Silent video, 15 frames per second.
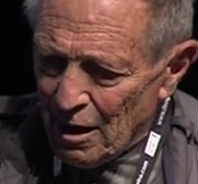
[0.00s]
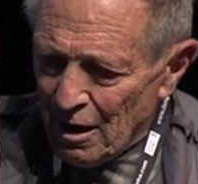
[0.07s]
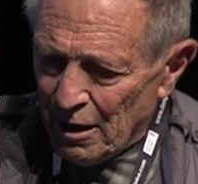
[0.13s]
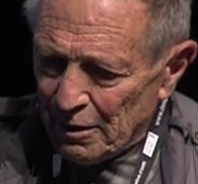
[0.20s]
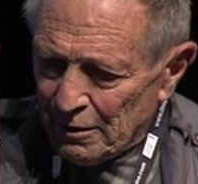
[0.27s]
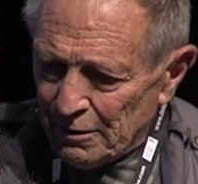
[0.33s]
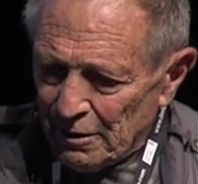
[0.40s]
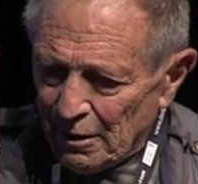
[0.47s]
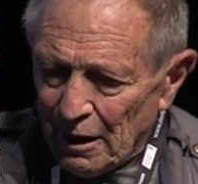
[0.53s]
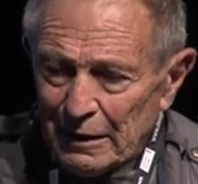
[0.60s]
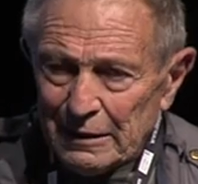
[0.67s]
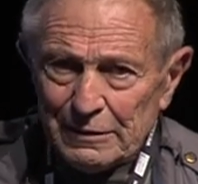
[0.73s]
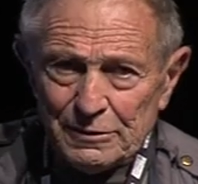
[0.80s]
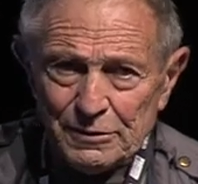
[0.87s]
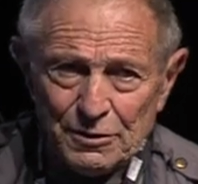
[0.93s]
And I,
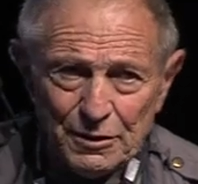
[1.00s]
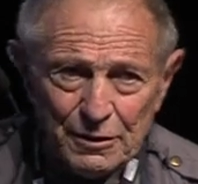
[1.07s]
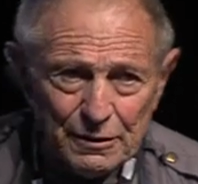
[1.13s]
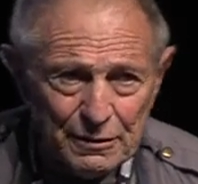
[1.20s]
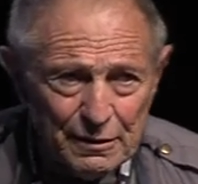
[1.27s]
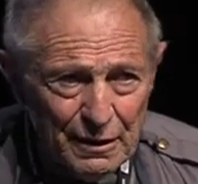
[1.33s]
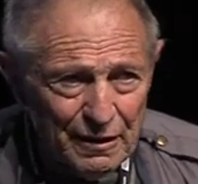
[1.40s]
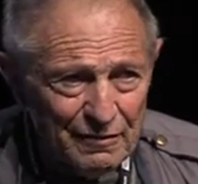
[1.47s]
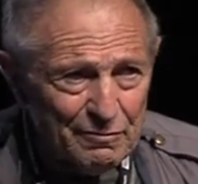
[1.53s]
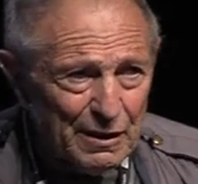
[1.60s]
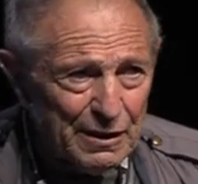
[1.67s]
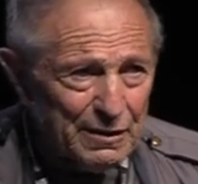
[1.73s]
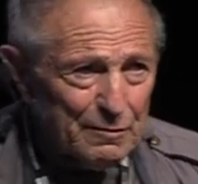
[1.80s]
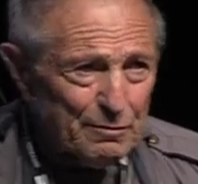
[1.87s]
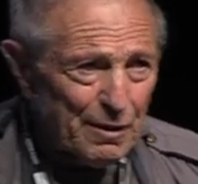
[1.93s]
in turn, have
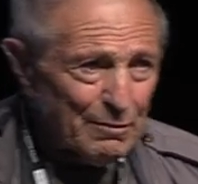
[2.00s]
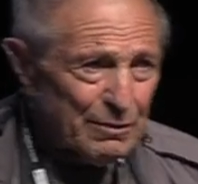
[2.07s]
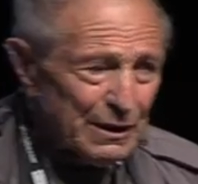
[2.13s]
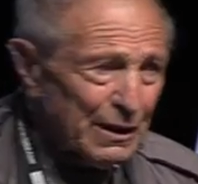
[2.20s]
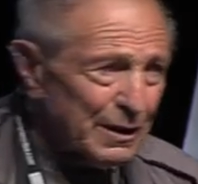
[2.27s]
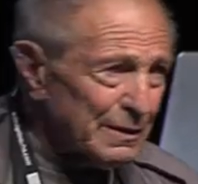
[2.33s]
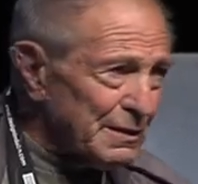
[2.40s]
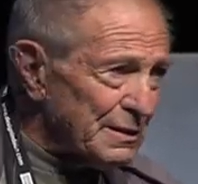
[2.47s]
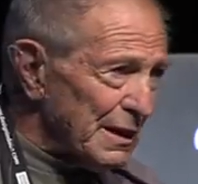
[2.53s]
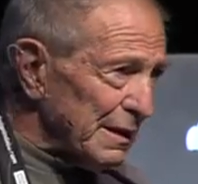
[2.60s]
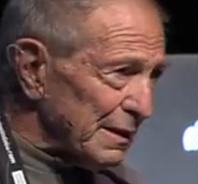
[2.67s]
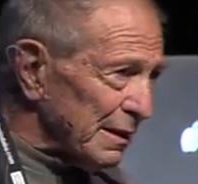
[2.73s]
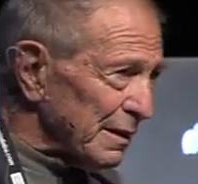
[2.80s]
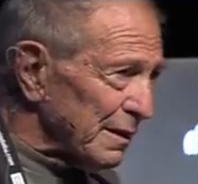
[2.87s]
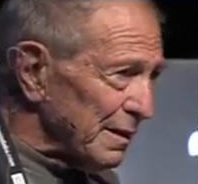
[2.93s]
made a public
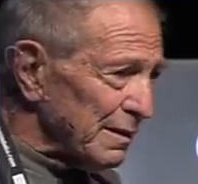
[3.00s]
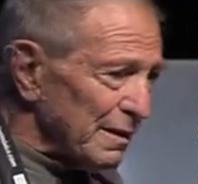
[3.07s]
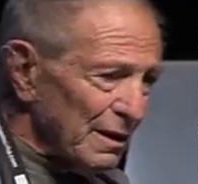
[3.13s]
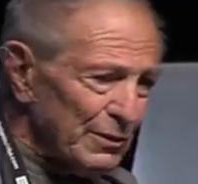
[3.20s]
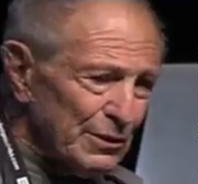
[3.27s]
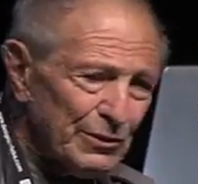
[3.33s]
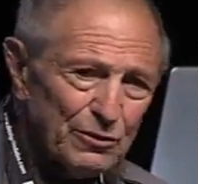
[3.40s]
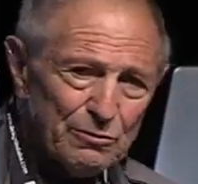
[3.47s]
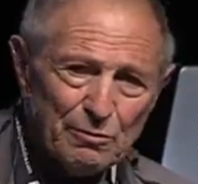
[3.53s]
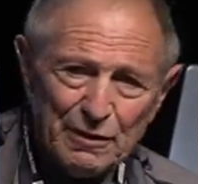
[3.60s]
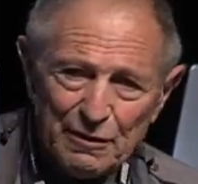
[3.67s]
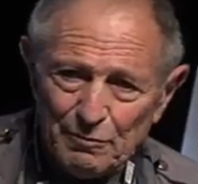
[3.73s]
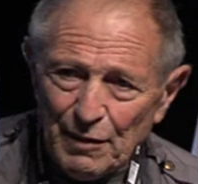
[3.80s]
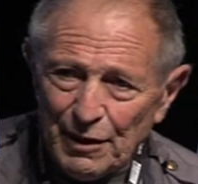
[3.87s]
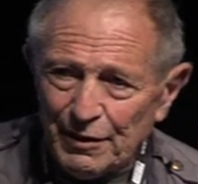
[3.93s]
undertaking that I will not
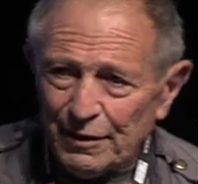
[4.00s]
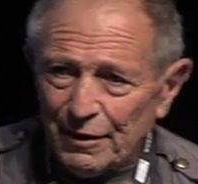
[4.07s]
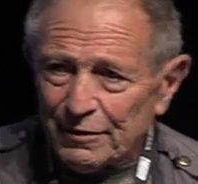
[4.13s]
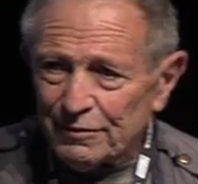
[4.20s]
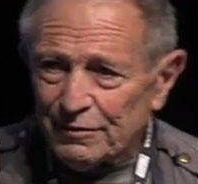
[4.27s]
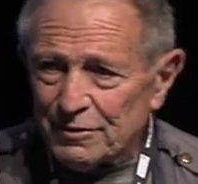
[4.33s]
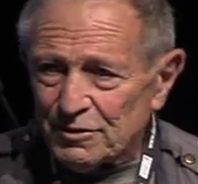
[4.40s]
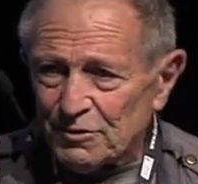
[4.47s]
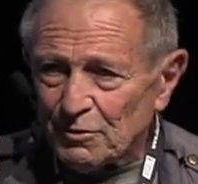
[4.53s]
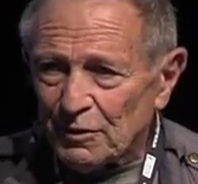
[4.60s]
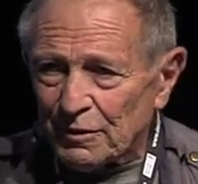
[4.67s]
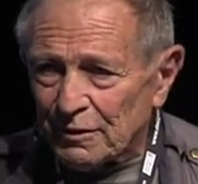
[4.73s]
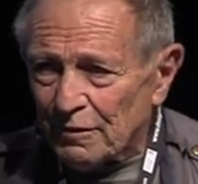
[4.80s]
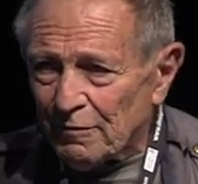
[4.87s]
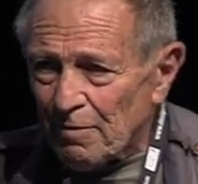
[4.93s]
make money out of this
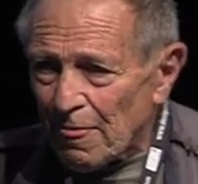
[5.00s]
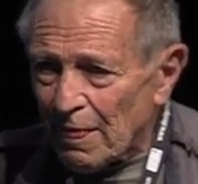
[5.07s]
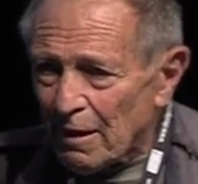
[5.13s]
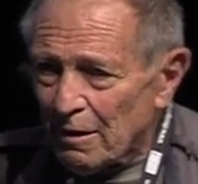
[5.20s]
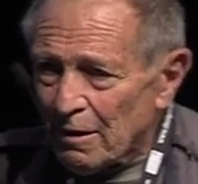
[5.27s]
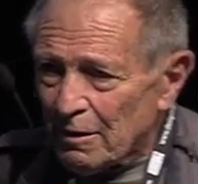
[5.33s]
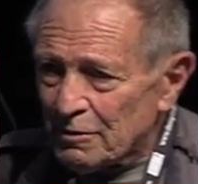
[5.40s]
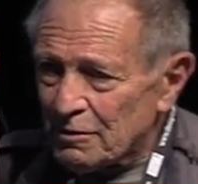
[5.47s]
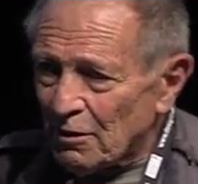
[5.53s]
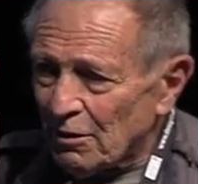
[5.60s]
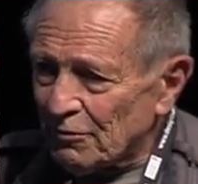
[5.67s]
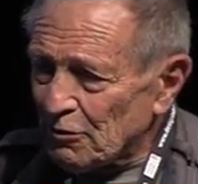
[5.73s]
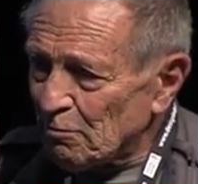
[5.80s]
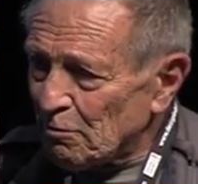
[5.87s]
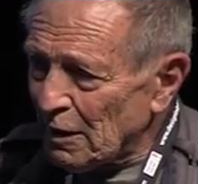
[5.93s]
work. So
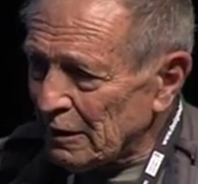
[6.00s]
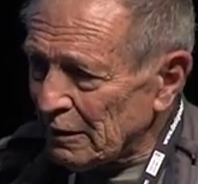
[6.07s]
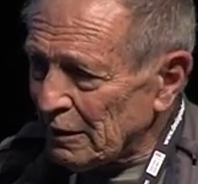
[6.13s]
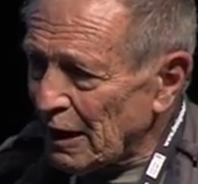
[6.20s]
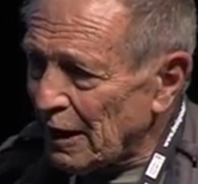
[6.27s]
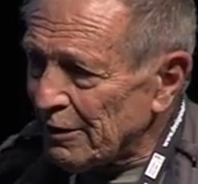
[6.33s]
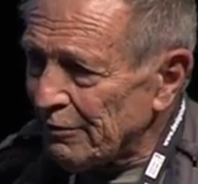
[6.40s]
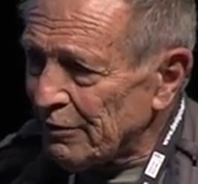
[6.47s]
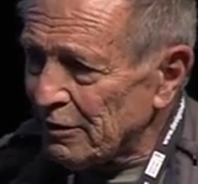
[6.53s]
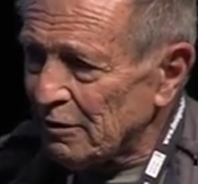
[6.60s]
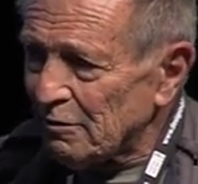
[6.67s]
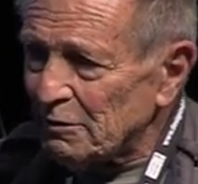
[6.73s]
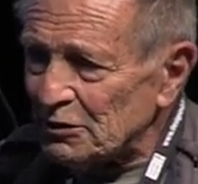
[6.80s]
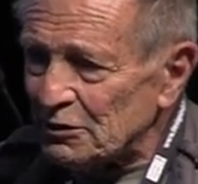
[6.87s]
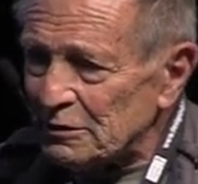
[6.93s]
after paying gallery
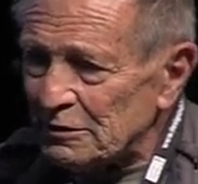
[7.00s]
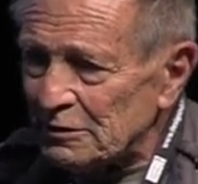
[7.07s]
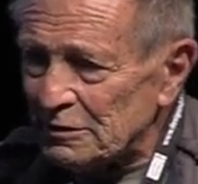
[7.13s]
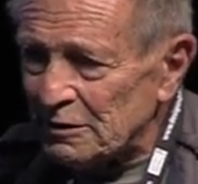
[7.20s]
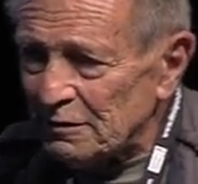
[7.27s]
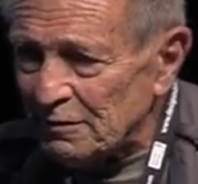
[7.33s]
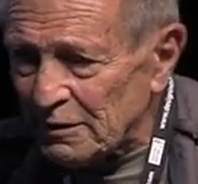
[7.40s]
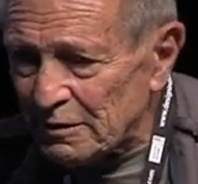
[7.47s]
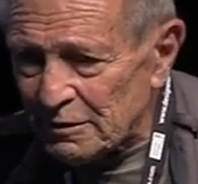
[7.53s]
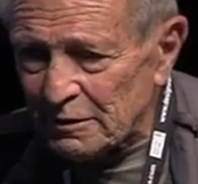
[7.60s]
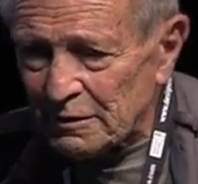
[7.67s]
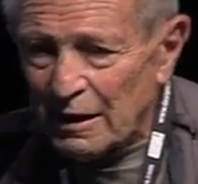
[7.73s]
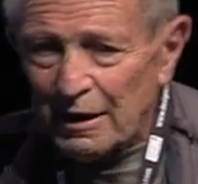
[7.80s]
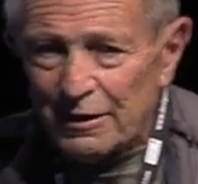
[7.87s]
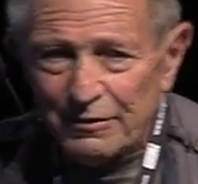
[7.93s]
commissions, if there's a
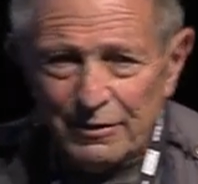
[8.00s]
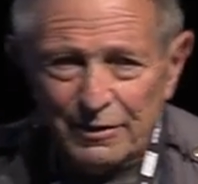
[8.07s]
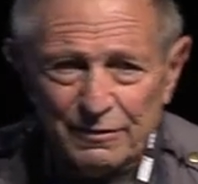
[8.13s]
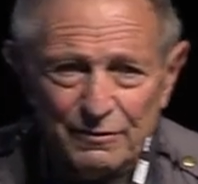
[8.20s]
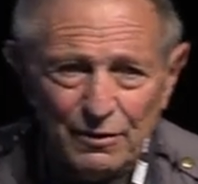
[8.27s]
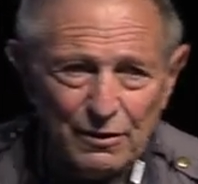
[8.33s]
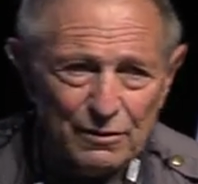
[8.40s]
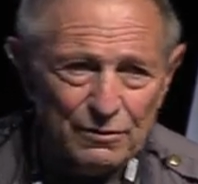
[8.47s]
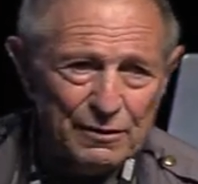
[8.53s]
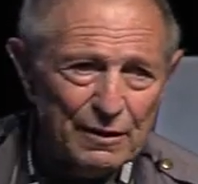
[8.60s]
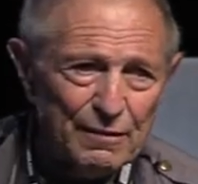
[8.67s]
gallery involved,